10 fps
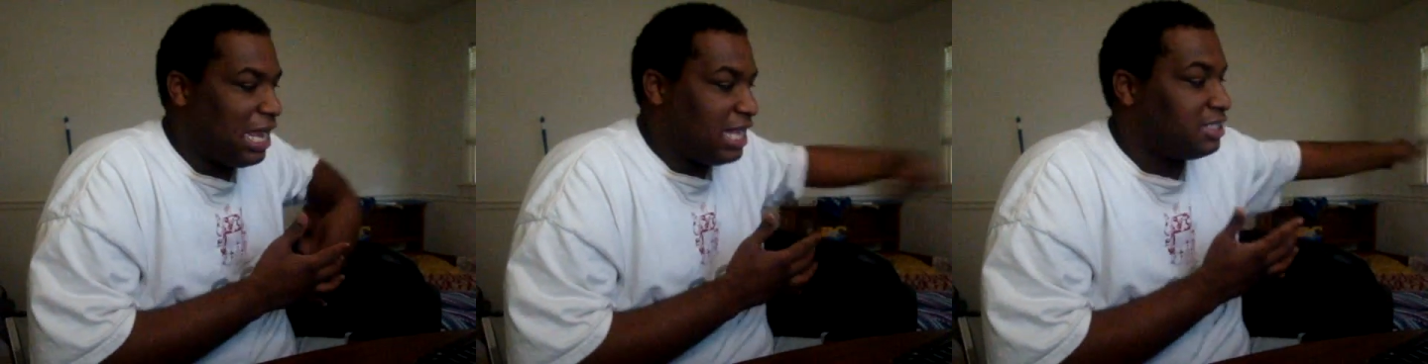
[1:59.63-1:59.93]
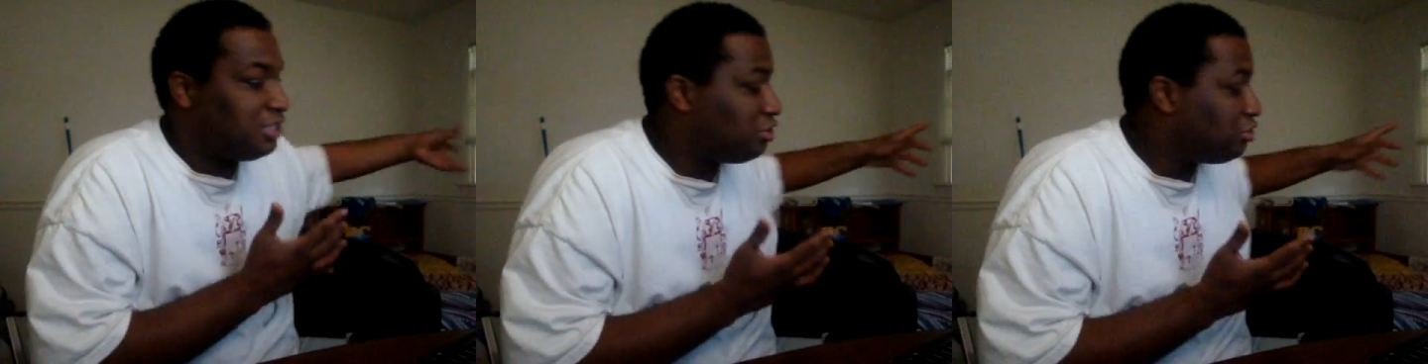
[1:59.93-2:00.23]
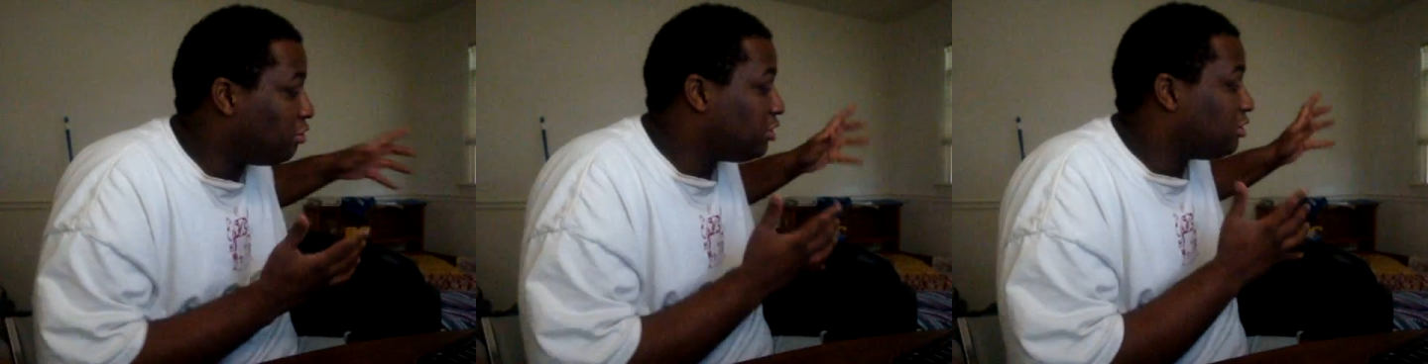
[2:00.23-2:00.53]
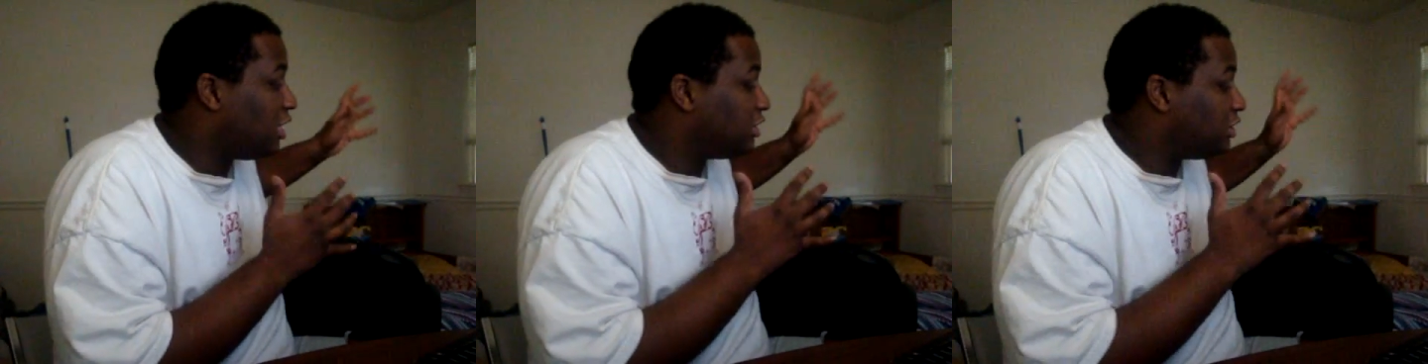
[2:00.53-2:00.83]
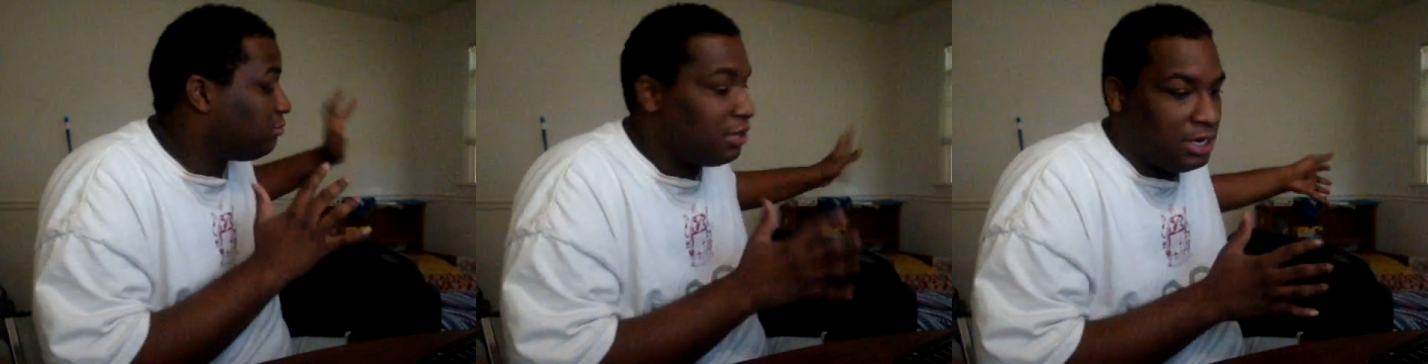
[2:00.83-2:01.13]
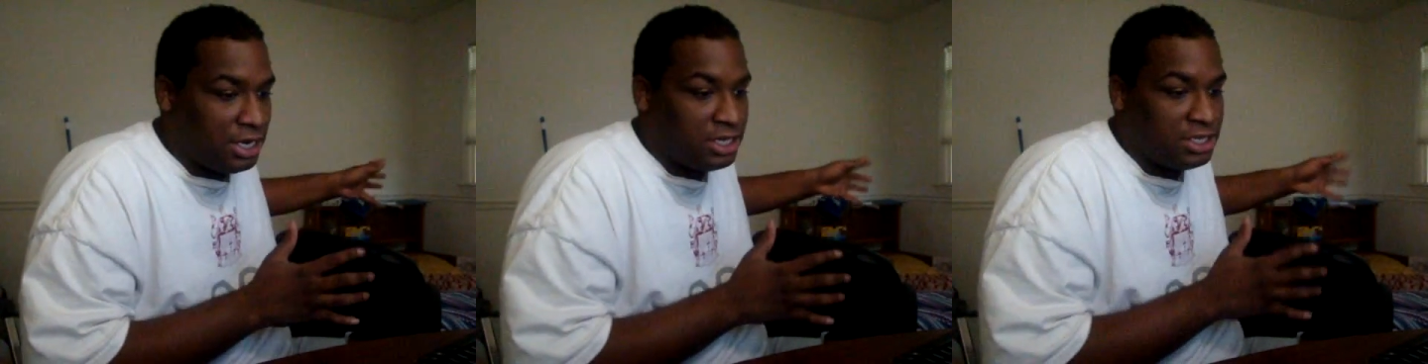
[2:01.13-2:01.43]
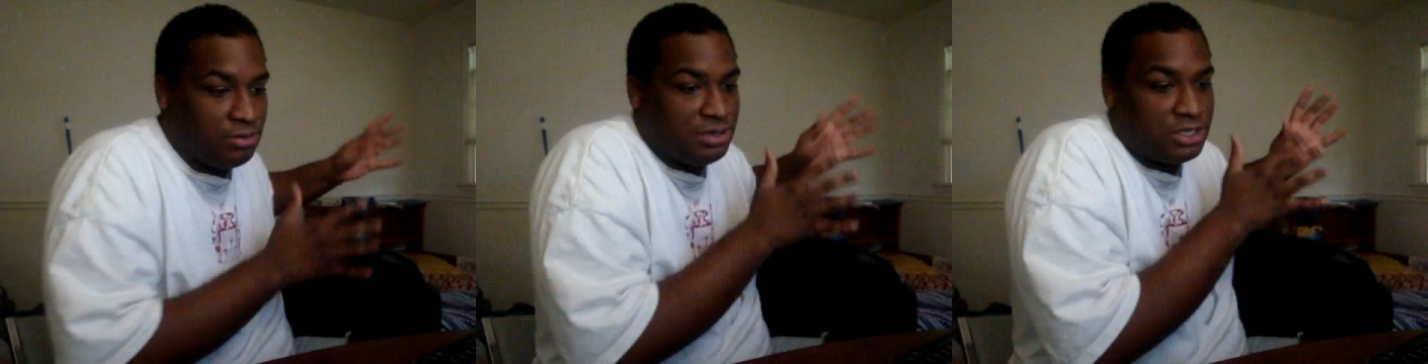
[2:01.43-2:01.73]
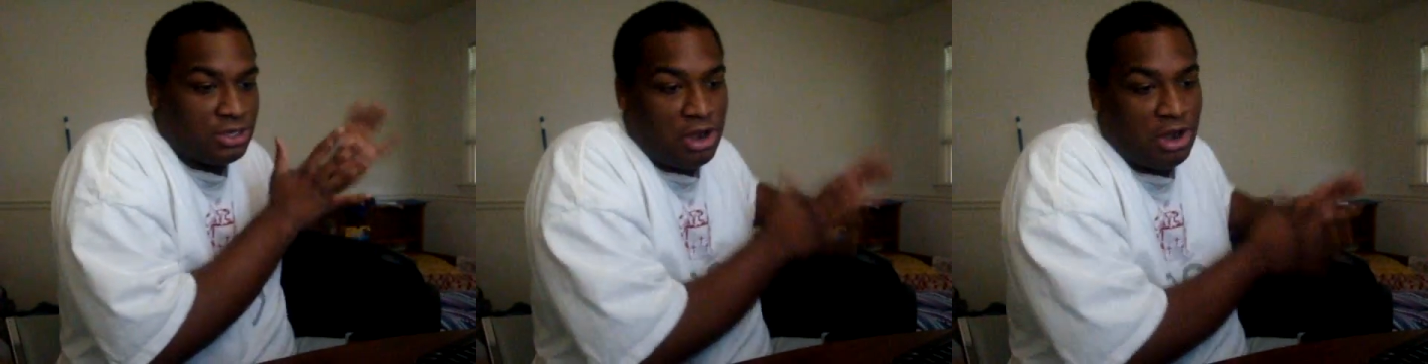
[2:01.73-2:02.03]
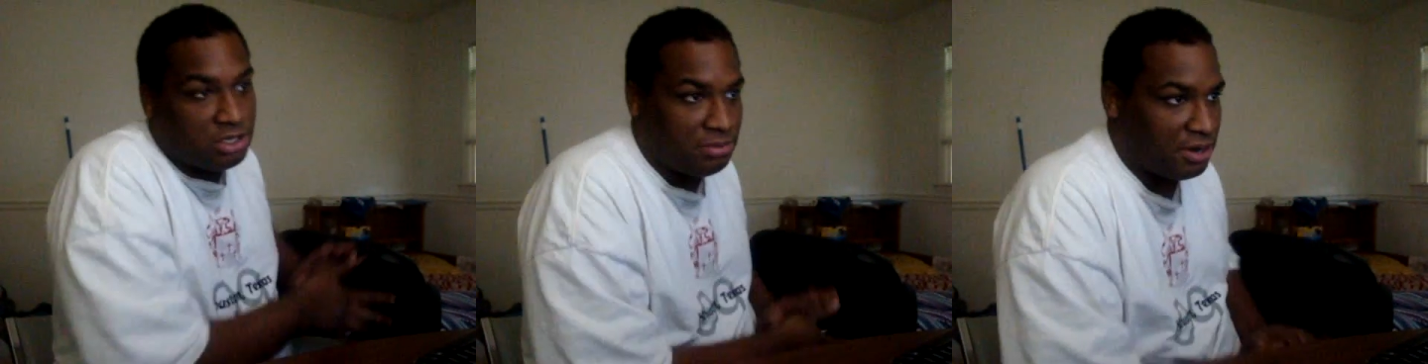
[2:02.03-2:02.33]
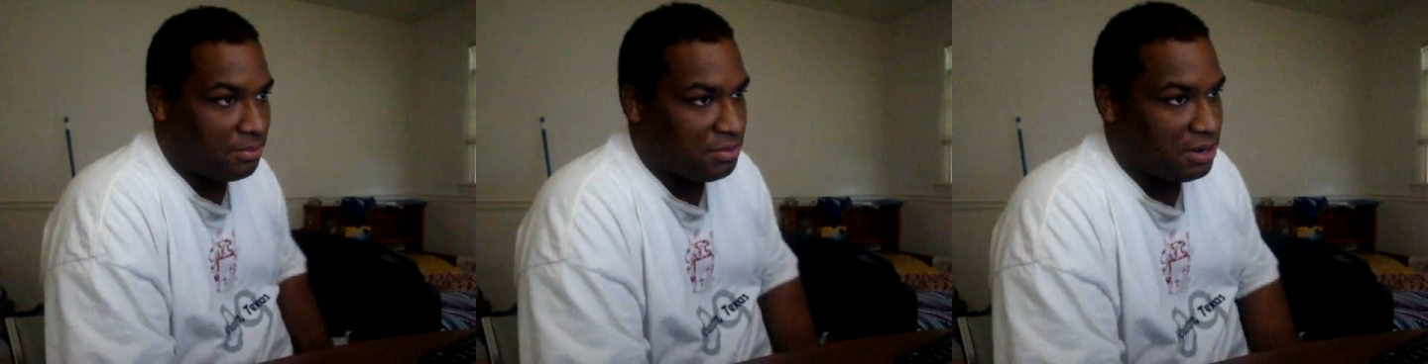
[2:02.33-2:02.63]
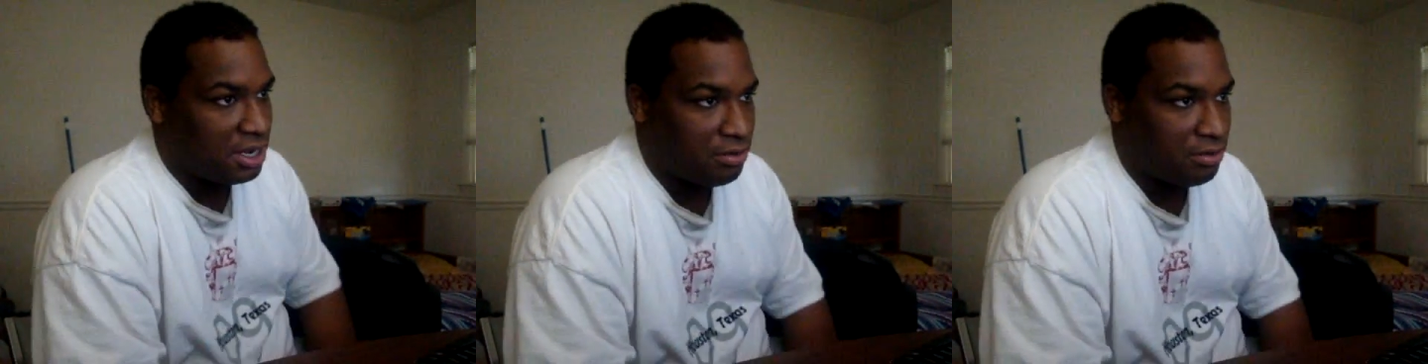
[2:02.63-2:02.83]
As short, as sweet it is, it'll be just awesome him being